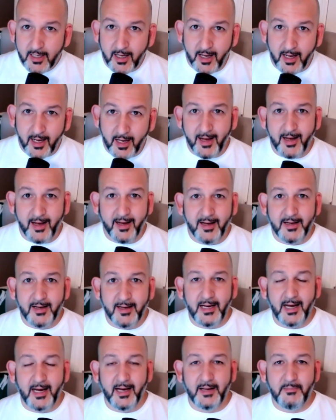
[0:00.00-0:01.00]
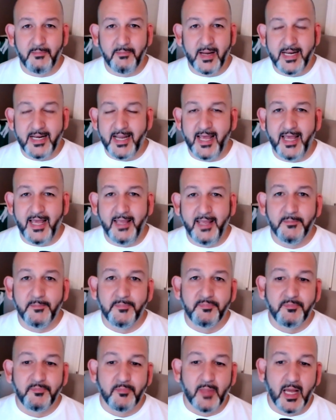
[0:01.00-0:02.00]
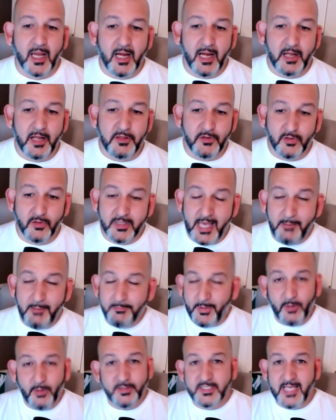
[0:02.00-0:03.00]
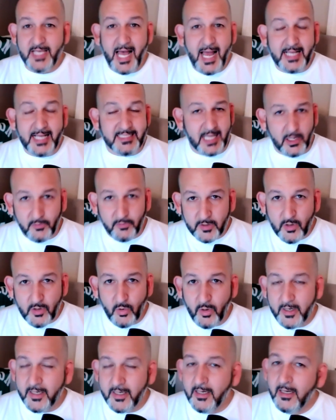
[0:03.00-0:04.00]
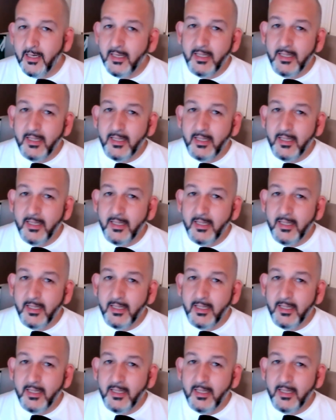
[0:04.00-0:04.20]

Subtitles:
on Monday, you'll get both sides. I'll record